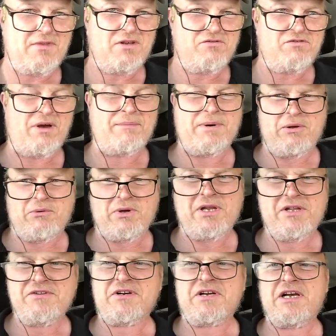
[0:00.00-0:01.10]
Somebody
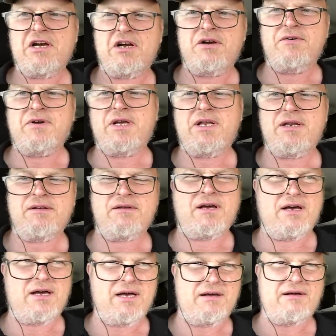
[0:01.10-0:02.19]
really took care of it.
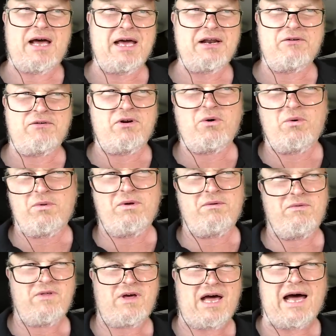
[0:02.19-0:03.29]
I don't know,
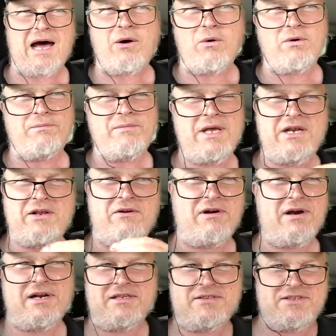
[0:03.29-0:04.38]
the hour meter
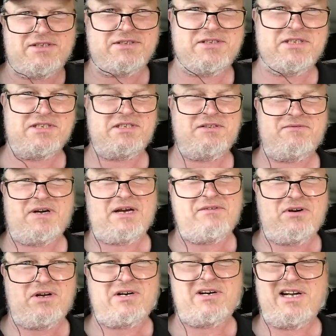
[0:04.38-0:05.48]
on it says
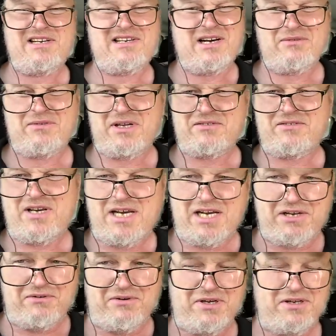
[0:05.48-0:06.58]
6,500. I doubt that's
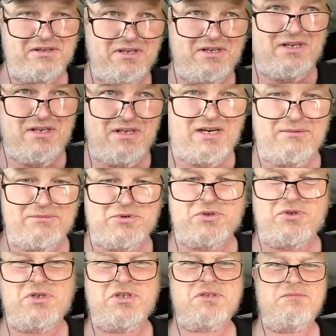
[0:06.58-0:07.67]
accurate. I'm
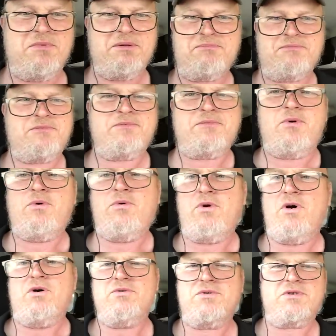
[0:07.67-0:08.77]
sure who
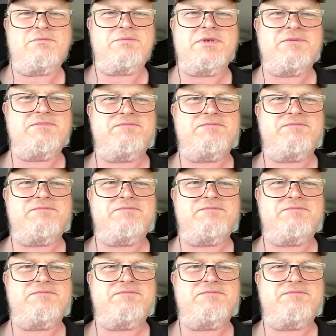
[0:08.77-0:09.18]
knows, it could be,